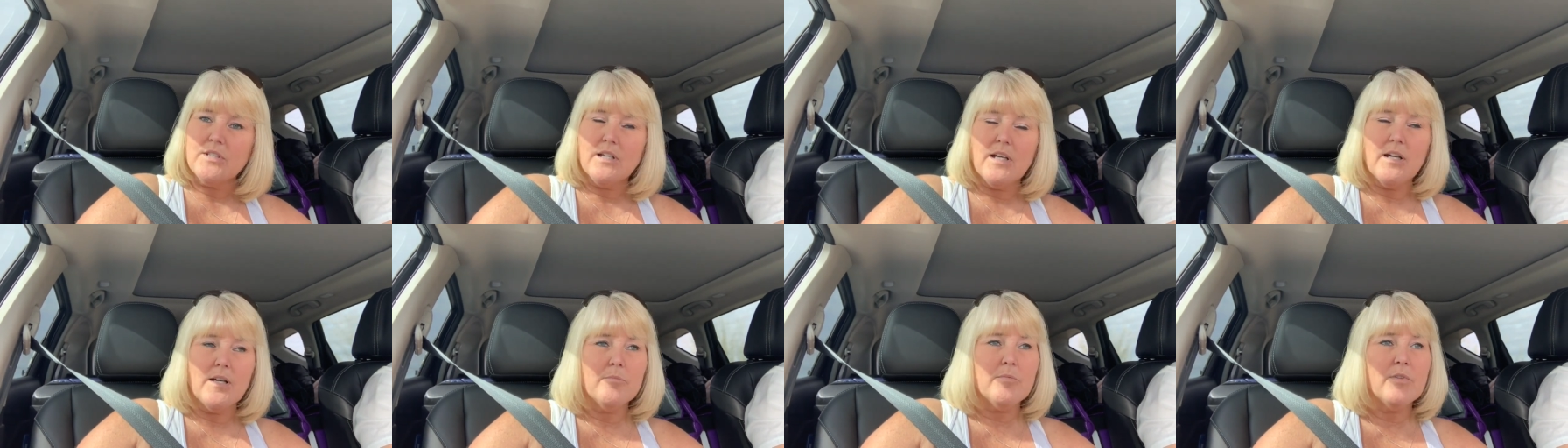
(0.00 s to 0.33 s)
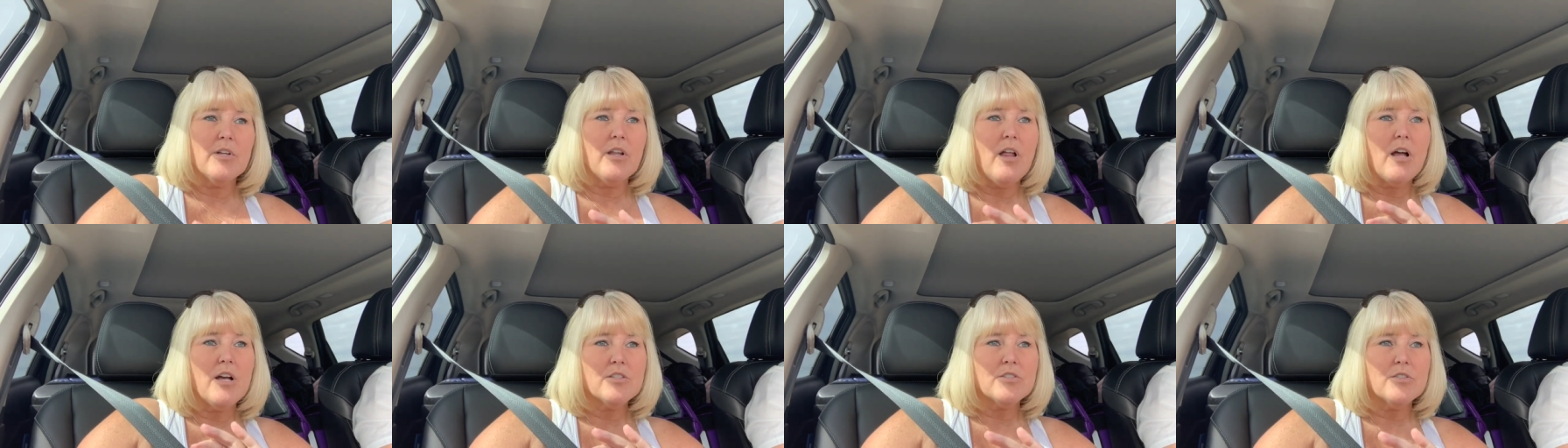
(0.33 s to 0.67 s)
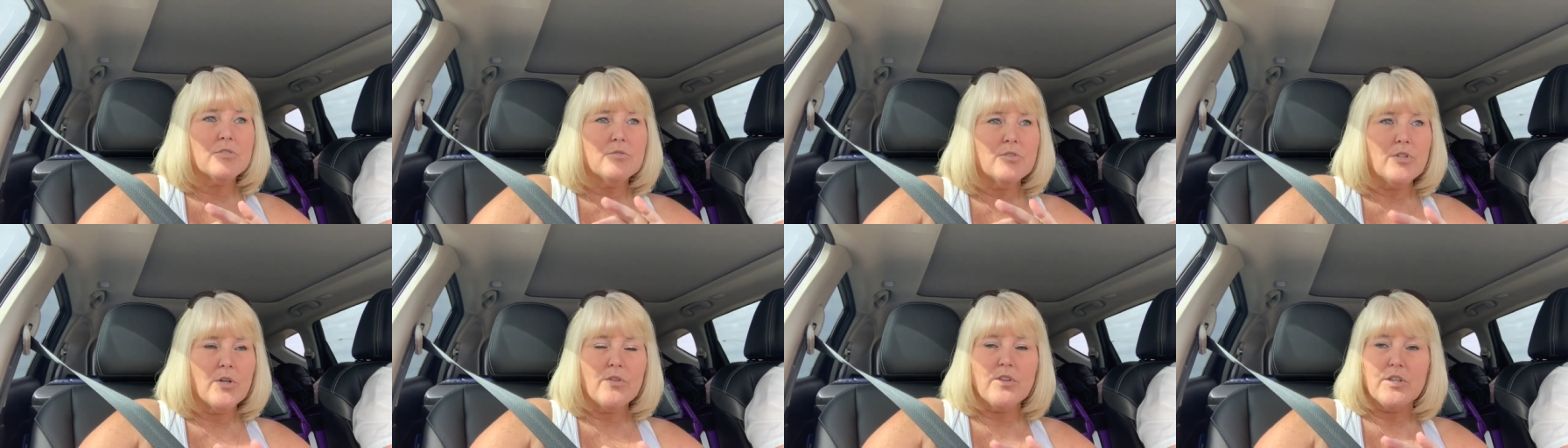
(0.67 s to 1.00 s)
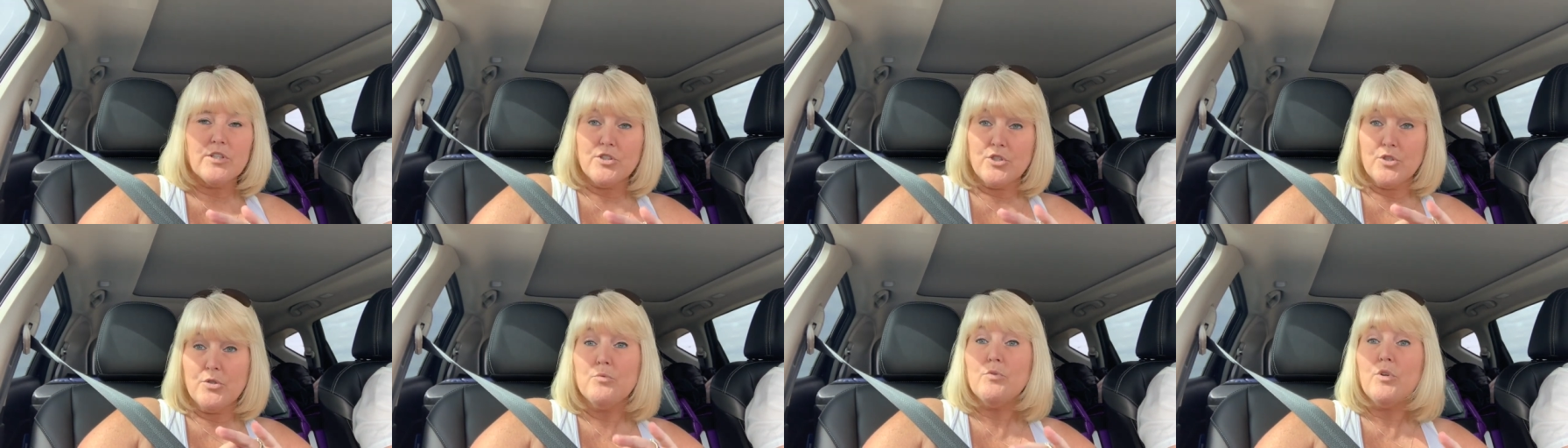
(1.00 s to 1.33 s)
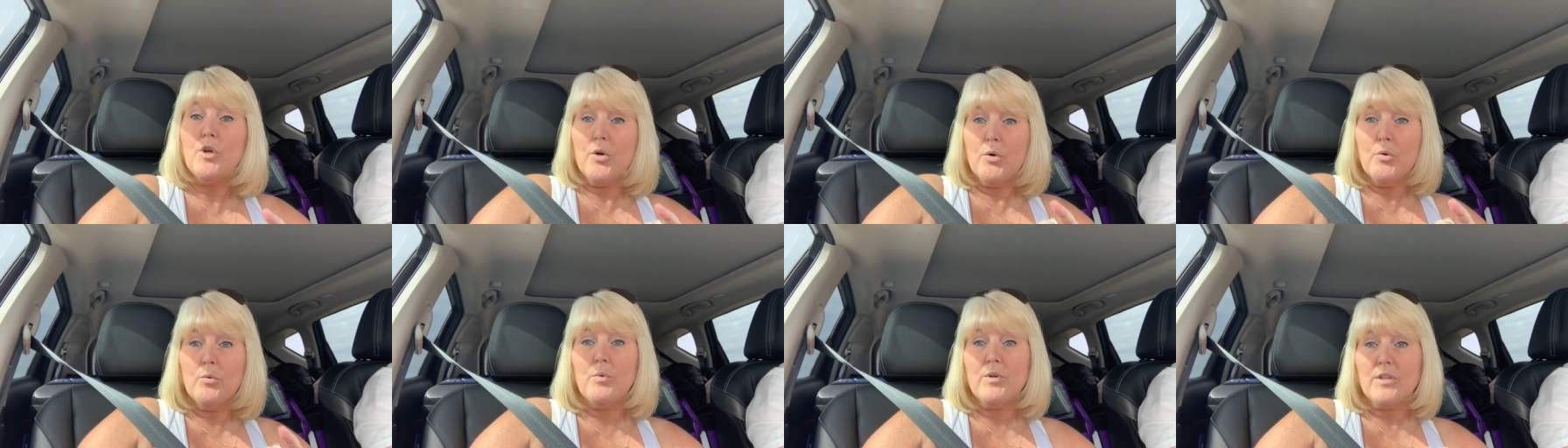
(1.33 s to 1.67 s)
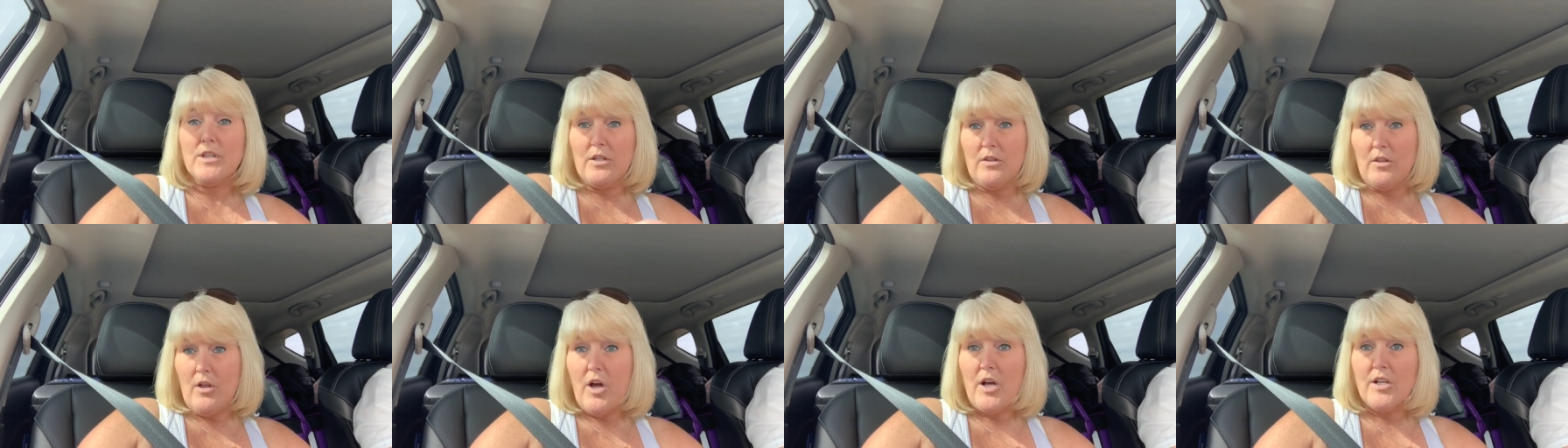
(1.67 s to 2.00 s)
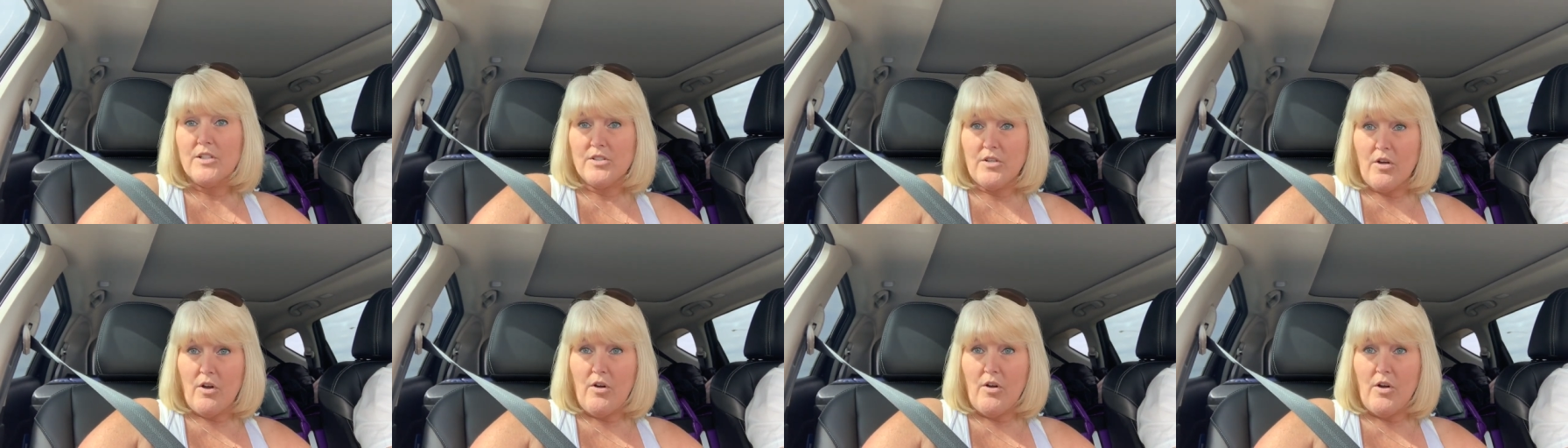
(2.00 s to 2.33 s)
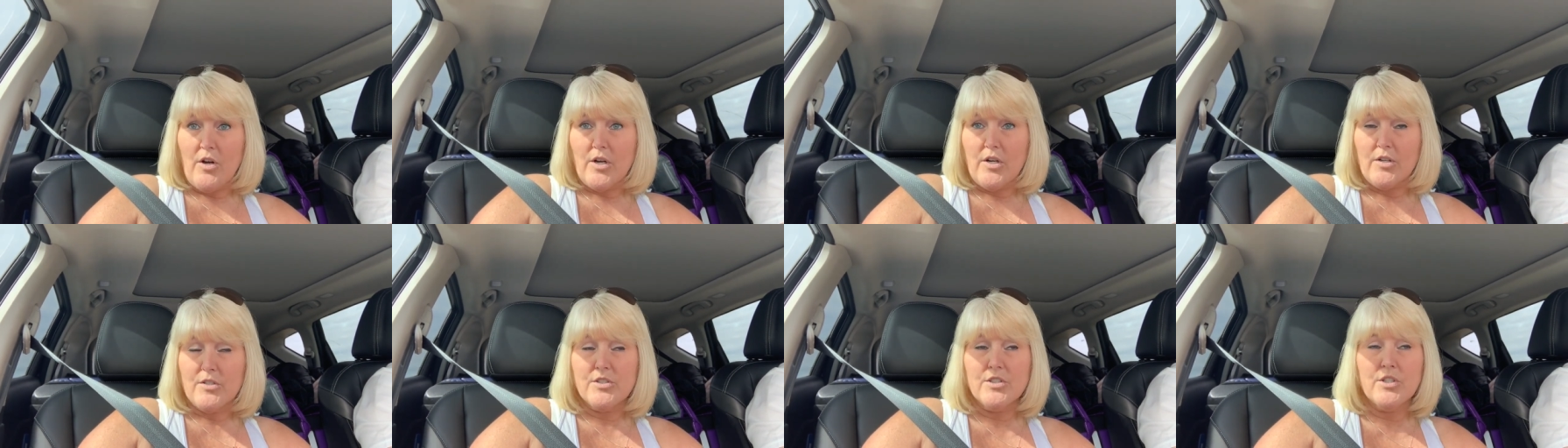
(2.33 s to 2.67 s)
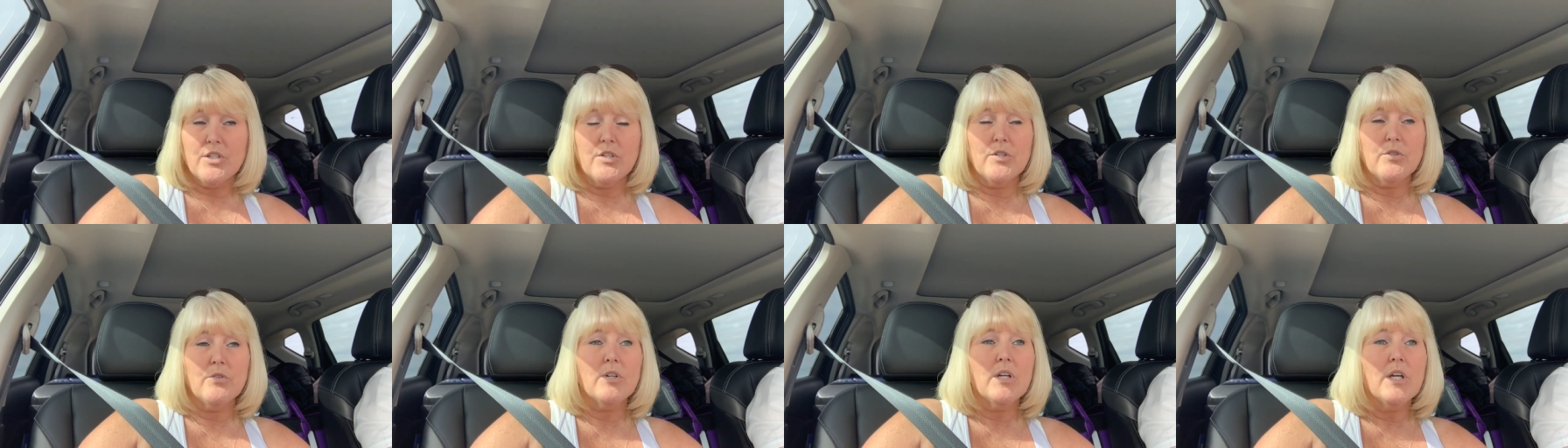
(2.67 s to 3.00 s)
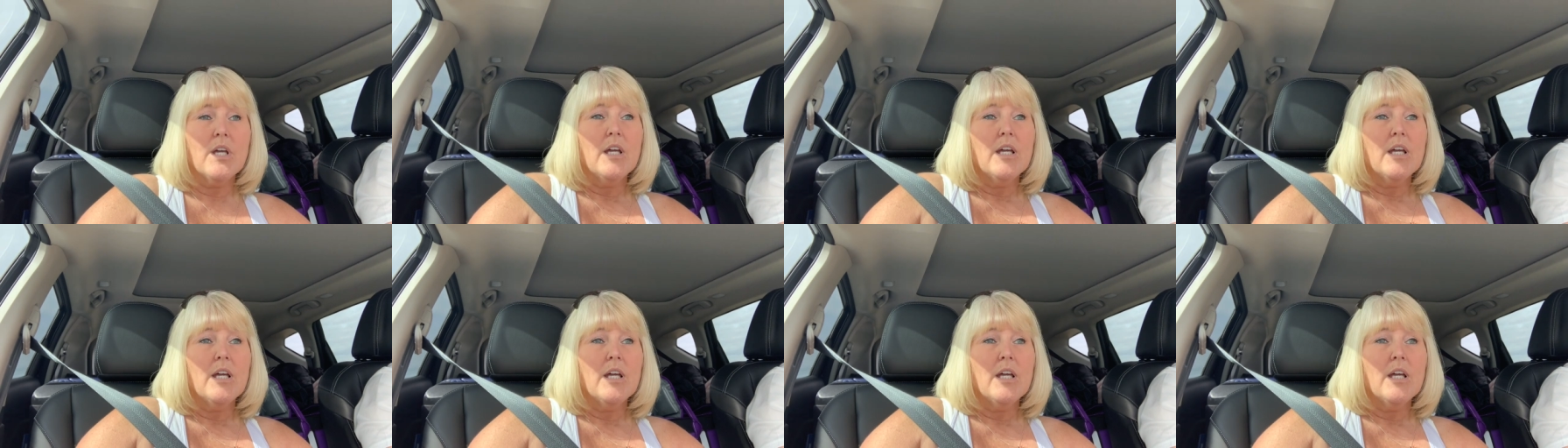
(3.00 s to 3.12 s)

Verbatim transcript: Um, they'll also know that you know what the laws are. So,